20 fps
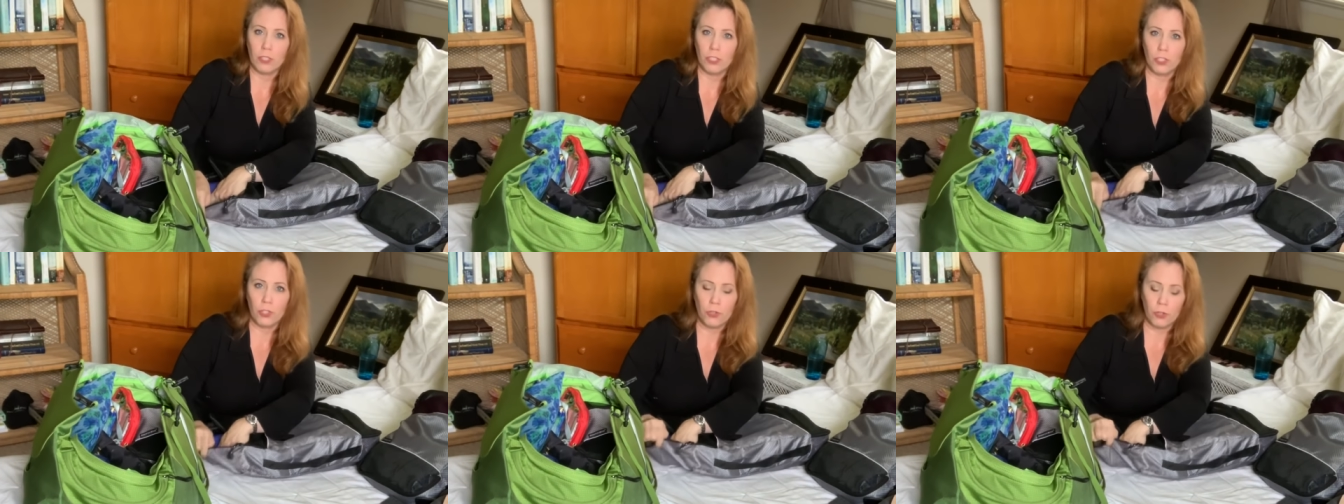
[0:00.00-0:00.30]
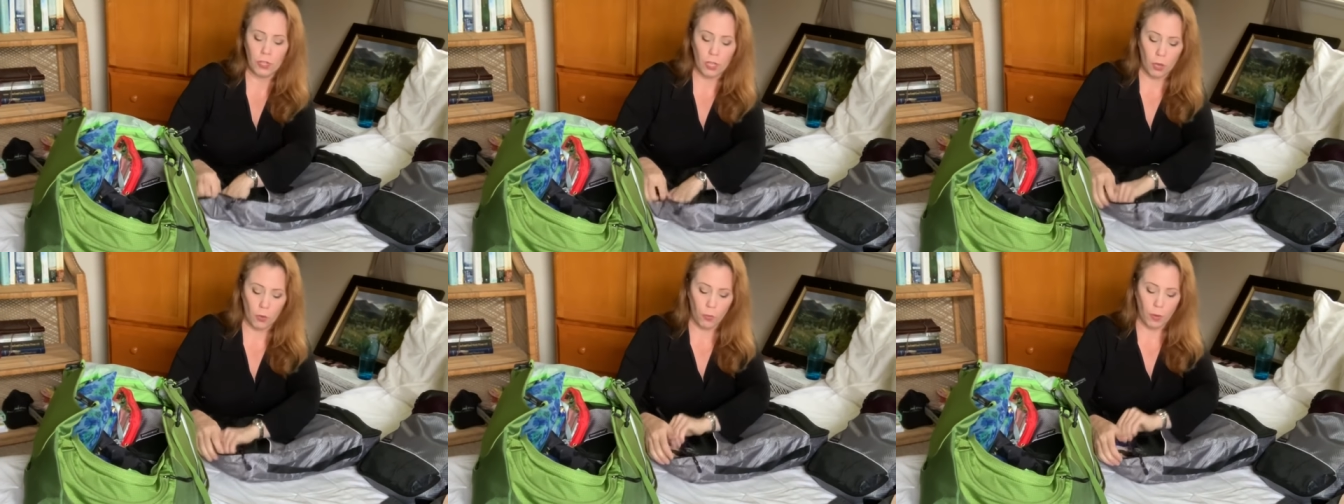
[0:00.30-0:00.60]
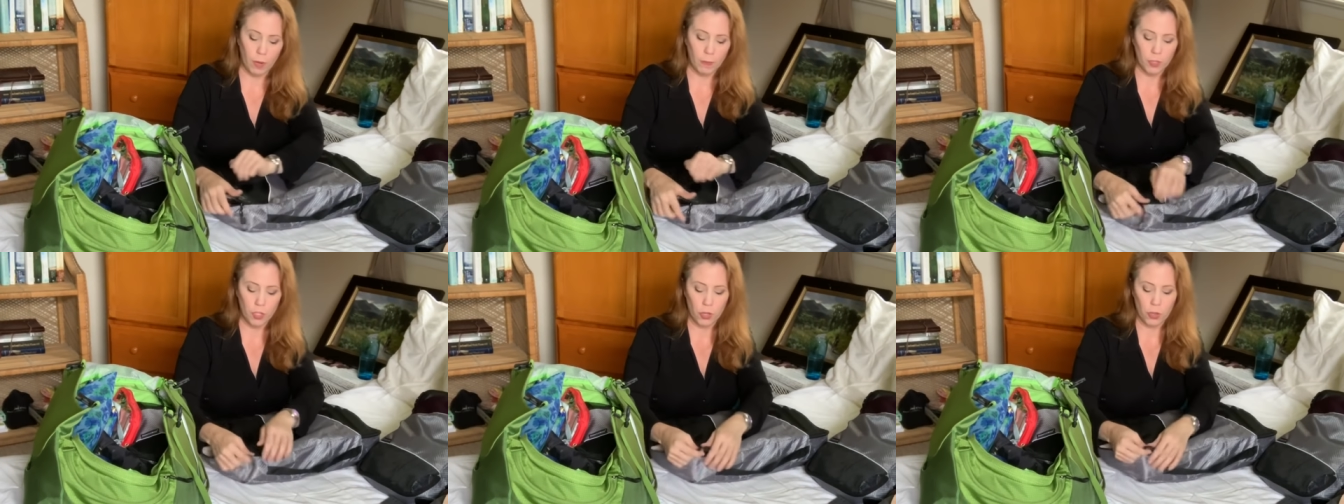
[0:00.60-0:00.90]
the studio
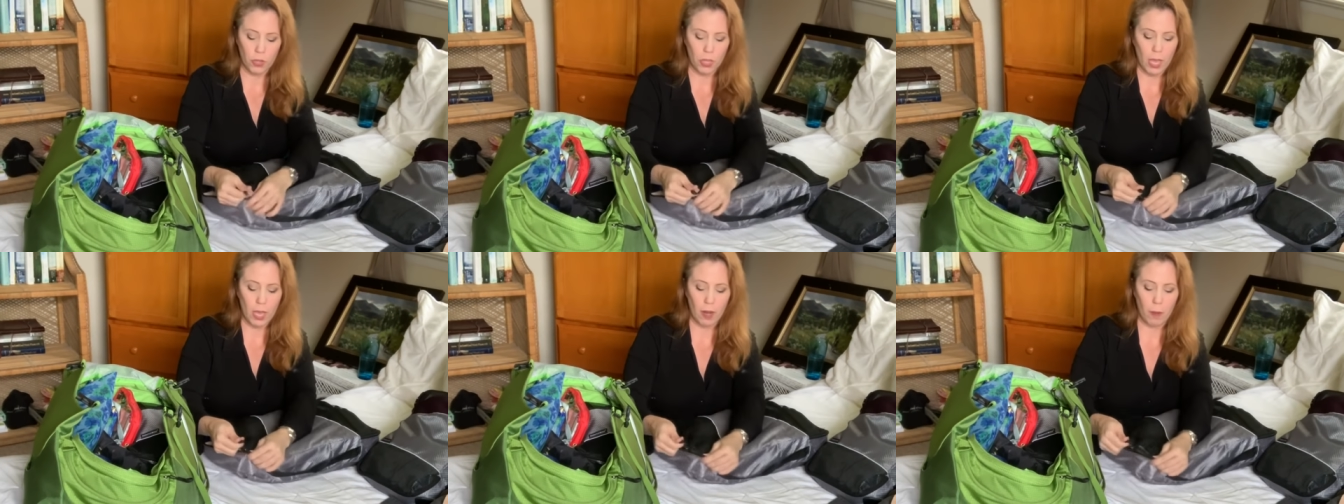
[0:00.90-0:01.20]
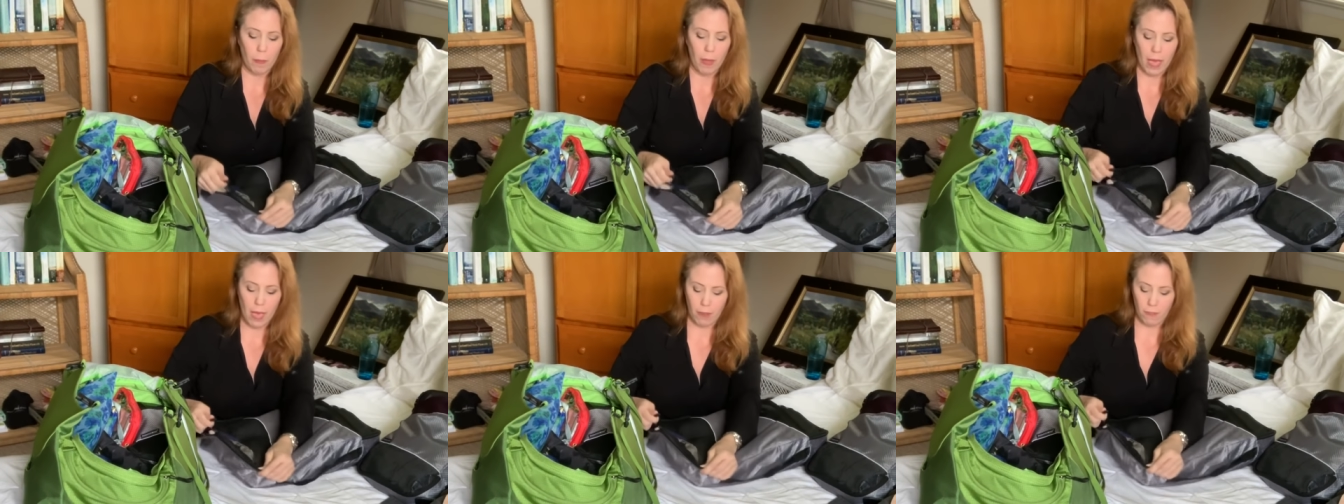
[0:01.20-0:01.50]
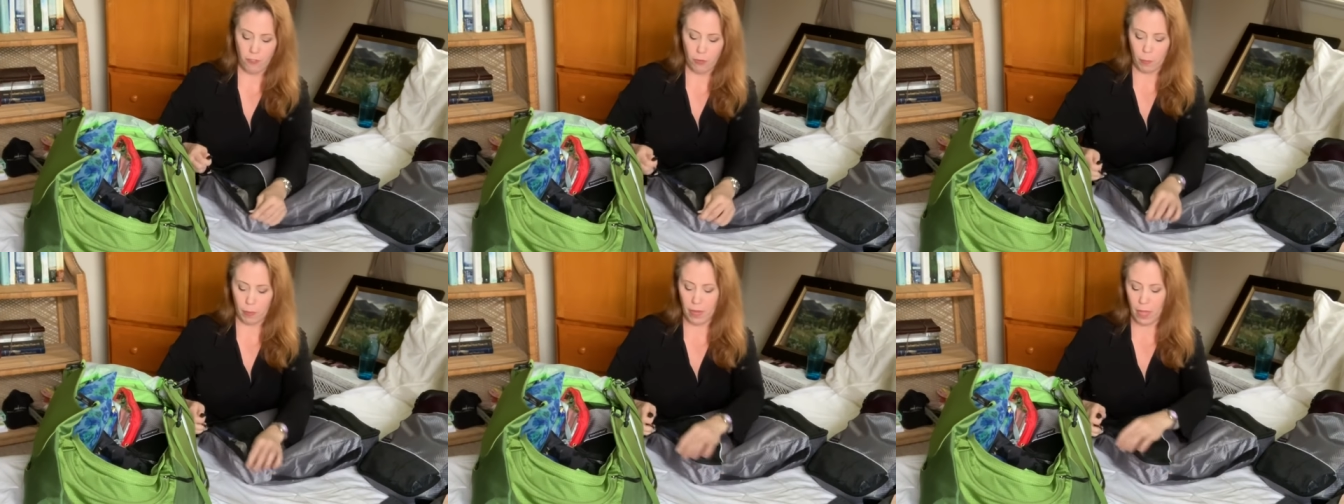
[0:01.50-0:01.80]
when I'm showing you how to
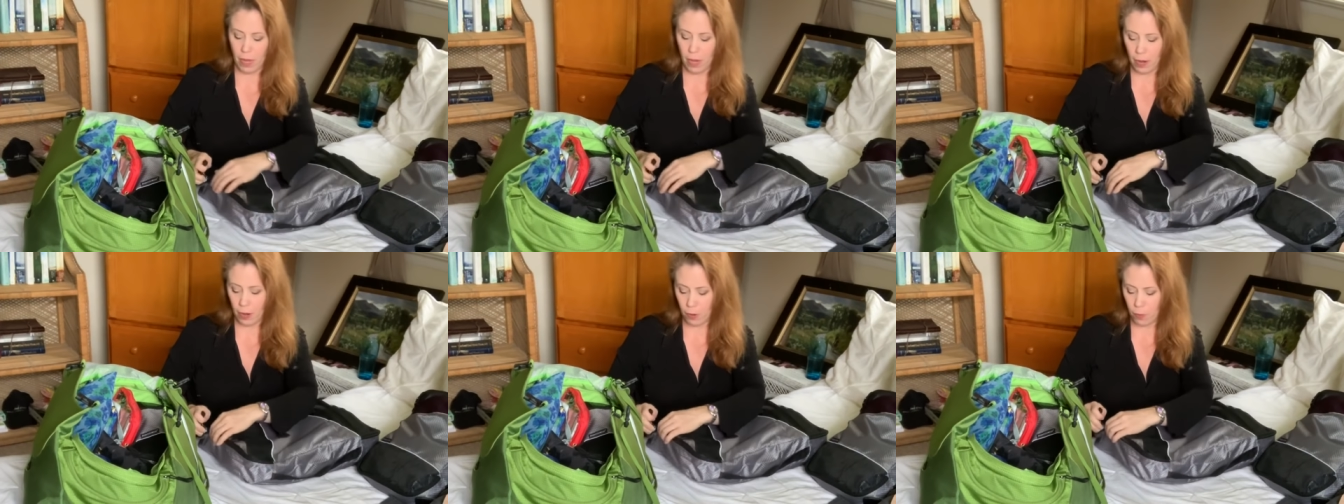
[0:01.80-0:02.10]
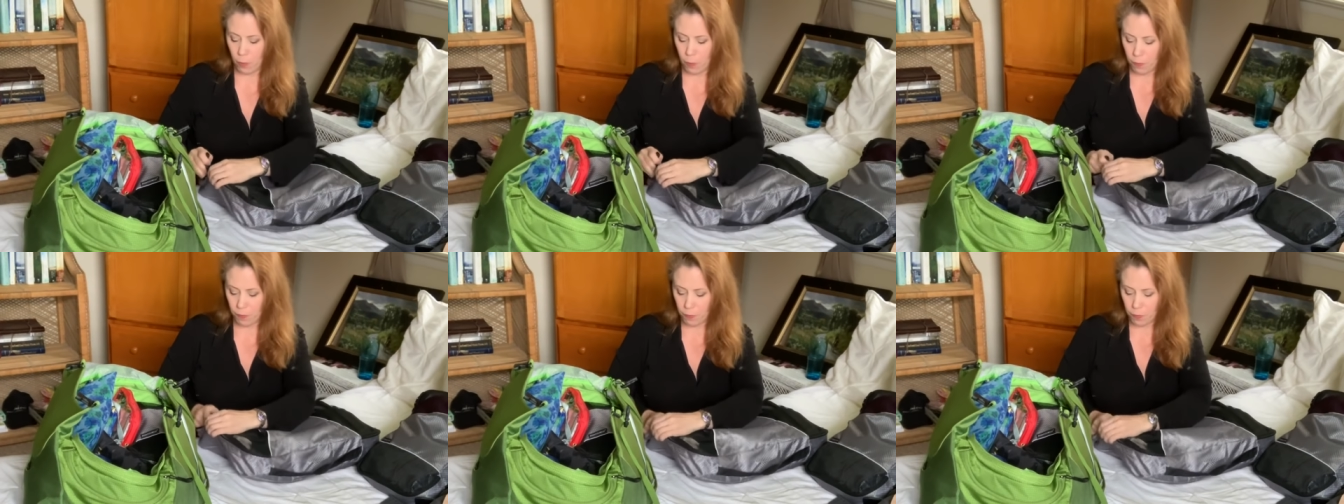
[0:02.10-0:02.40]
pack for plein air.